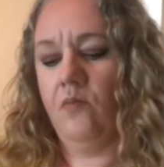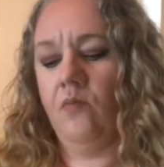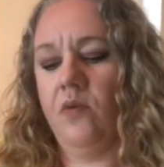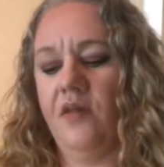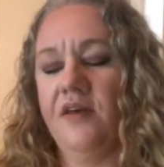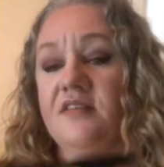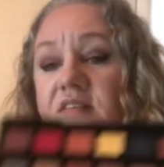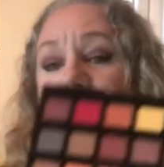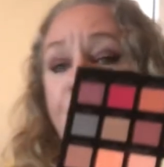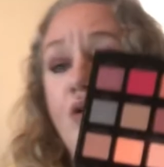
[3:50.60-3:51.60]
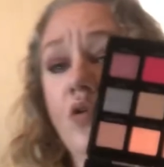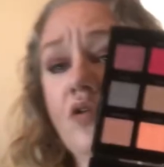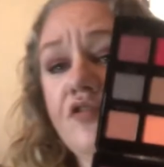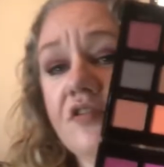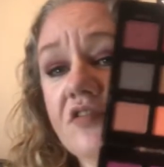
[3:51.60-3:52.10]
But this is
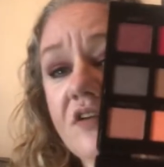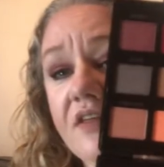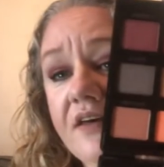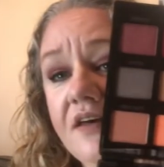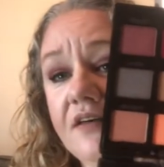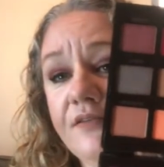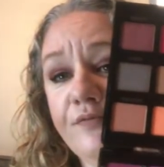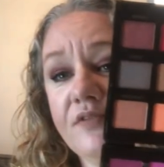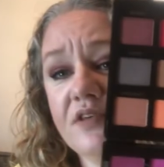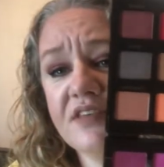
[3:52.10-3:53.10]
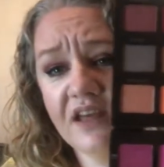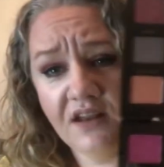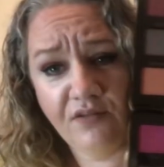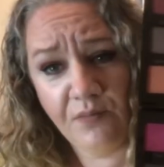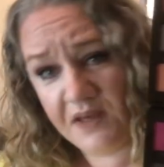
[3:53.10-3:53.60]
gorgeous, look at that. So it kind
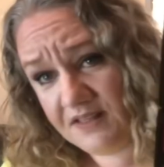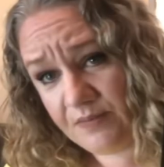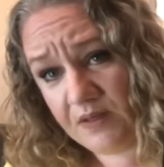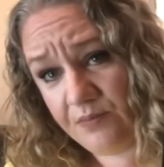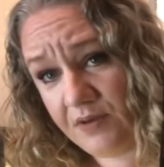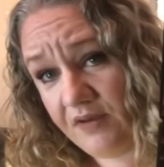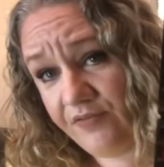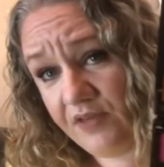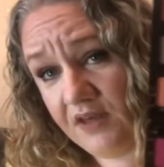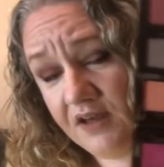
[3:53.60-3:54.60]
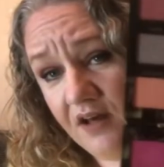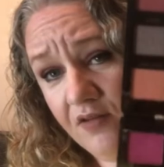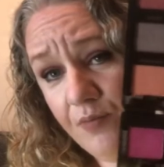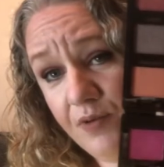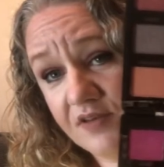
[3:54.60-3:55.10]
of reminds me a bit of the colour
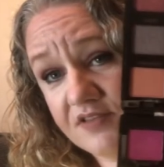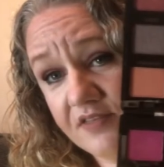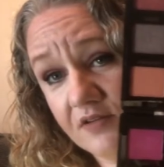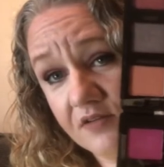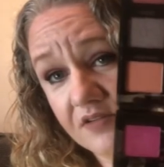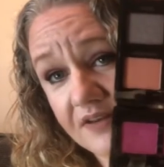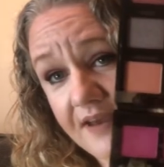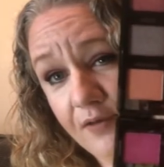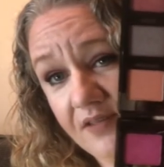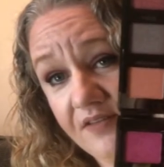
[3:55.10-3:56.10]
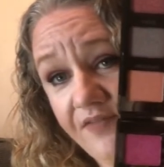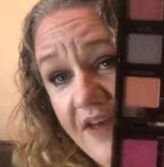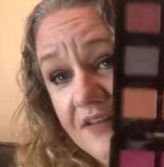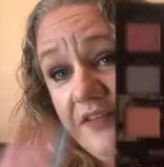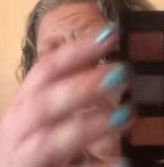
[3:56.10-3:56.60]
books that they're doing now, and the fact
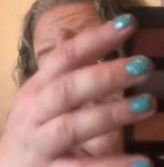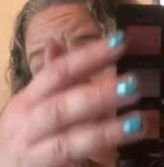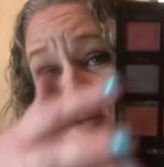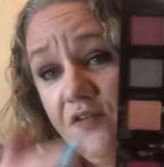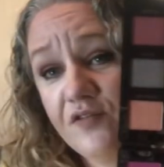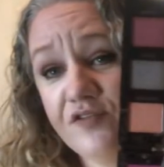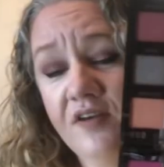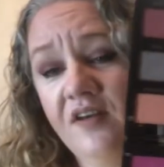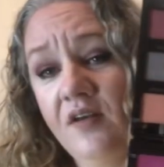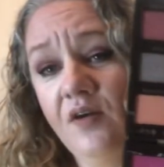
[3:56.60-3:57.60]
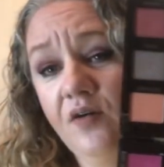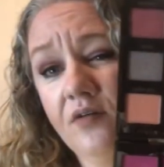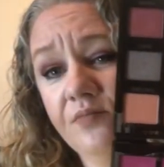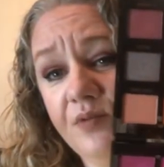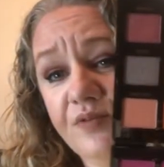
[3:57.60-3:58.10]
that there's colours
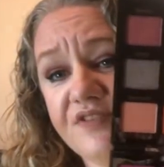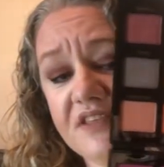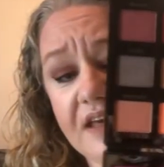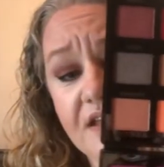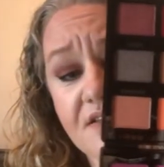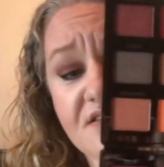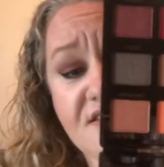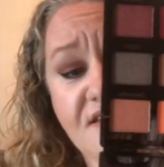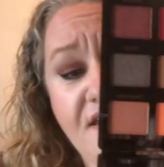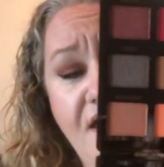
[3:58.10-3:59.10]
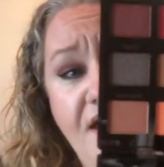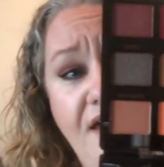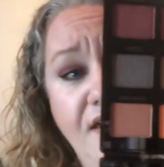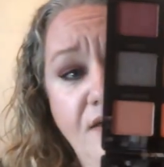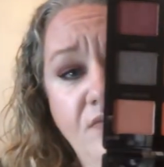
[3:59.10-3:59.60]
on both sides.
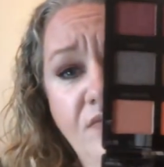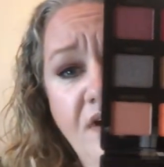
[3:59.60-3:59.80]
They're